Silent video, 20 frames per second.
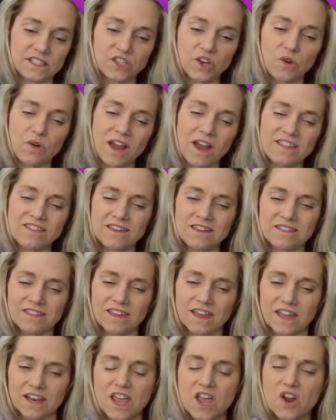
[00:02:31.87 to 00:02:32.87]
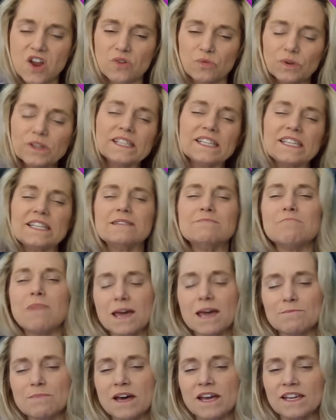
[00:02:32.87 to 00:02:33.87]
So I think that really in
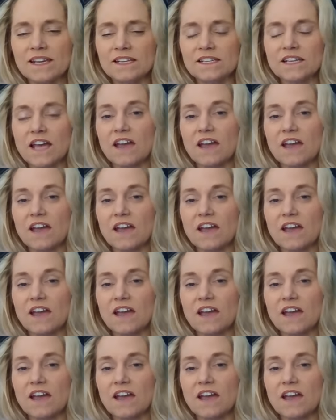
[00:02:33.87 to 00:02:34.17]
my mind,